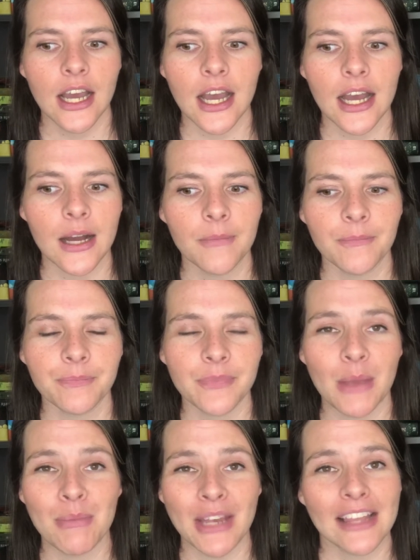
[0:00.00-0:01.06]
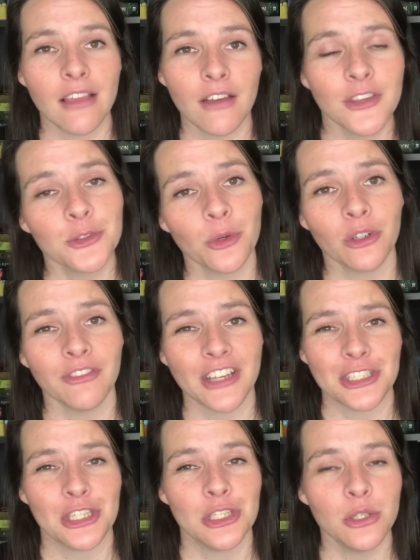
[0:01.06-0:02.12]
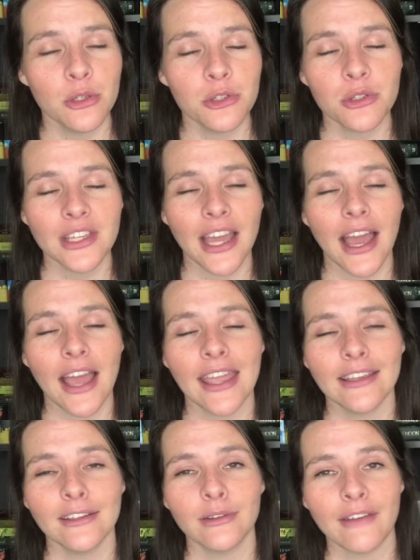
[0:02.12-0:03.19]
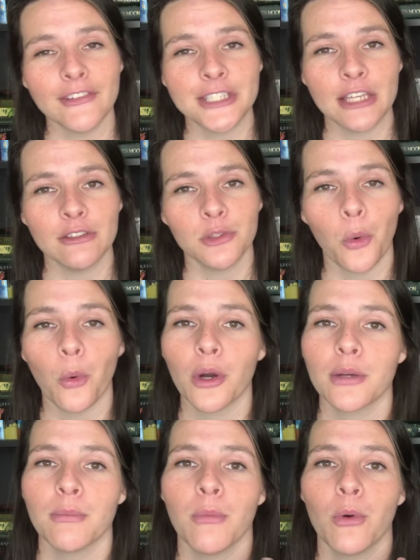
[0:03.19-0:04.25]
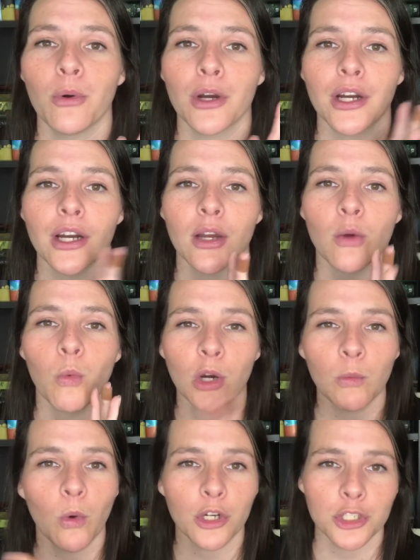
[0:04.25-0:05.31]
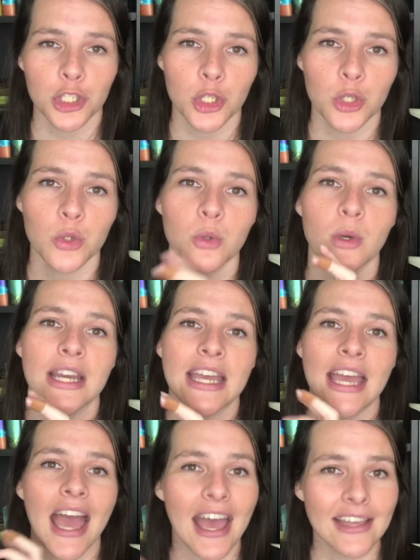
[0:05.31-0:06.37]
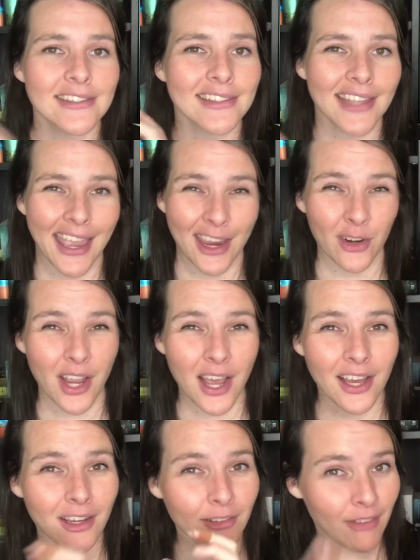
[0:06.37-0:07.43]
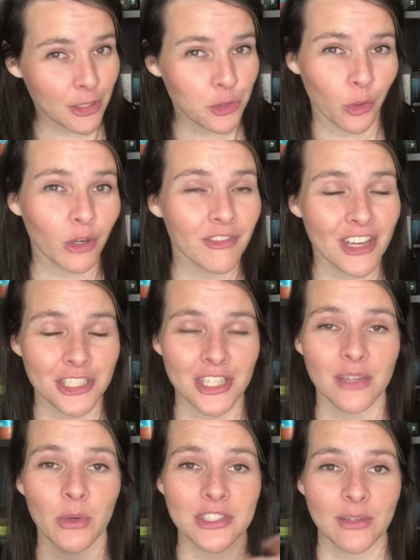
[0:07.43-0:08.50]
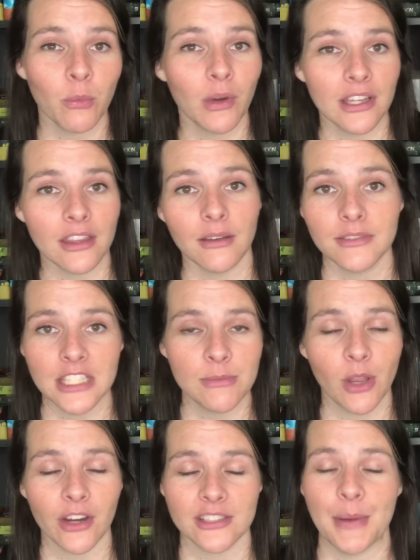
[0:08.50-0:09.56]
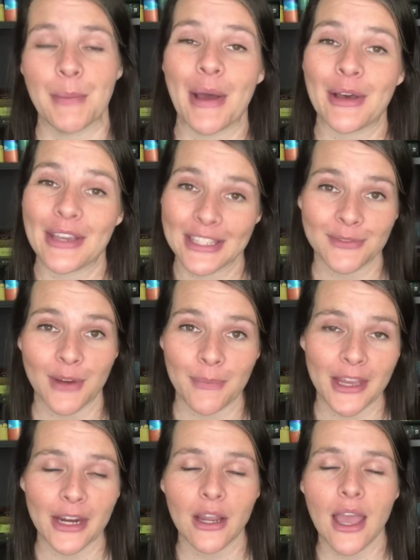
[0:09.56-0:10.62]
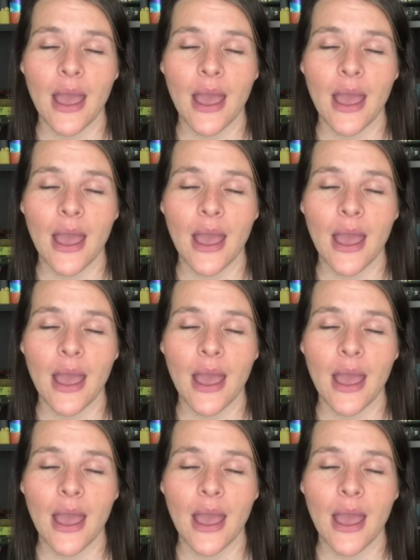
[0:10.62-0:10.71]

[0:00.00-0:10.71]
But I love historical fiction. Usually I gravitate toward more World War II-esque era historical fiction, which one of the TBRs on my pile is from there.